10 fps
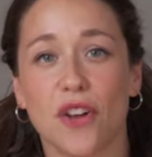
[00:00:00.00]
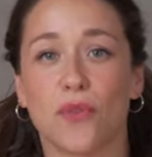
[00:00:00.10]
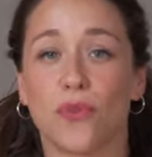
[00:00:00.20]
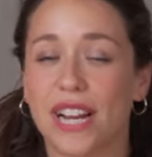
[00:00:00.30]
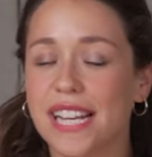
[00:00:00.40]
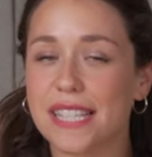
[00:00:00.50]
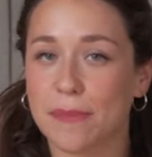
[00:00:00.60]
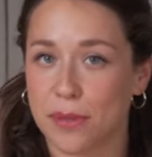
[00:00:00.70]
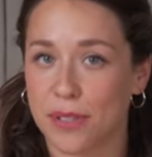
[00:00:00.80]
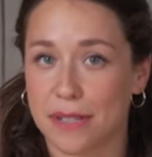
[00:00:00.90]
really
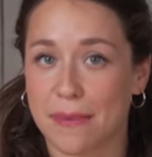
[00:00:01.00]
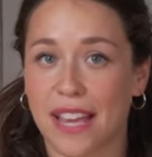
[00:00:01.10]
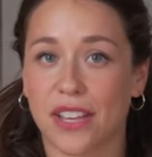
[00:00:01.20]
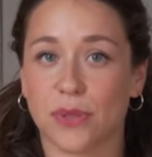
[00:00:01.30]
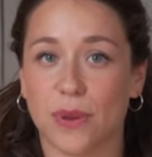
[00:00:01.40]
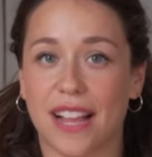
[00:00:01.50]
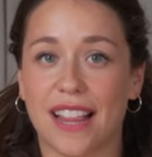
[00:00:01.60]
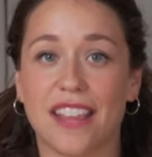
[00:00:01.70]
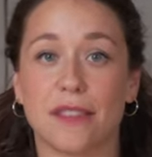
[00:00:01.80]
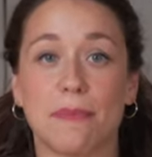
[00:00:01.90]
simple to make as well,
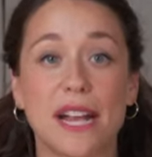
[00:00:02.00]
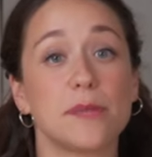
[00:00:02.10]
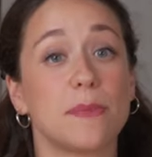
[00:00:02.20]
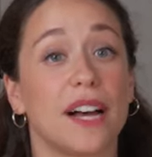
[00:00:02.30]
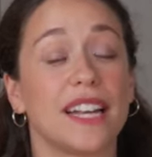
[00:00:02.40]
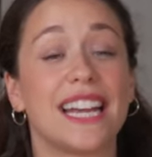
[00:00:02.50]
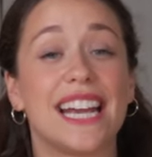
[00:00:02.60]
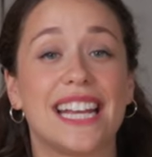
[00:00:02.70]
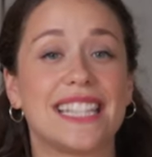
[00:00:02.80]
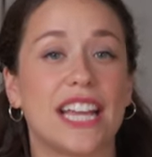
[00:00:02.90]
and the best part
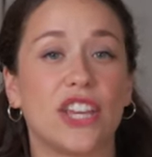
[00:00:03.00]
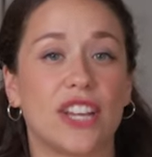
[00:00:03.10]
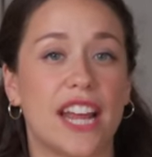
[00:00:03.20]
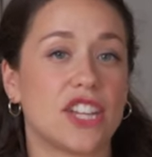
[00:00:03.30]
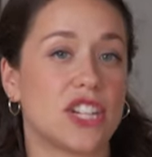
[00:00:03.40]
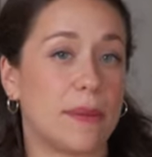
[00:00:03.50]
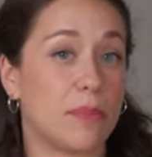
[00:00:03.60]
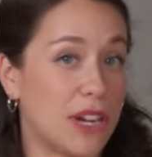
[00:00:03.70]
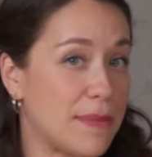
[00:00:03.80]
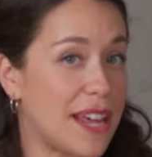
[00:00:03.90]
is that you can actually
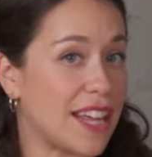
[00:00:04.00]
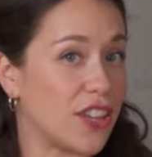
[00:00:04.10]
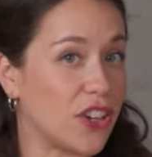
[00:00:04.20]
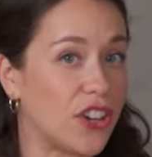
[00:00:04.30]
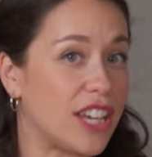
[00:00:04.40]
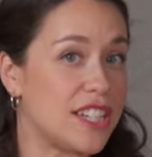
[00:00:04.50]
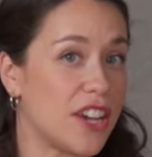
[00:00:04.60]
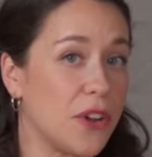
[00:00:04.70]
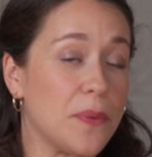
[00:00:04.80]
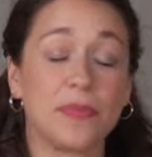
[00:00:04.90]
pre-make the cookie
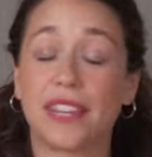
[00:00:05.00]
dough,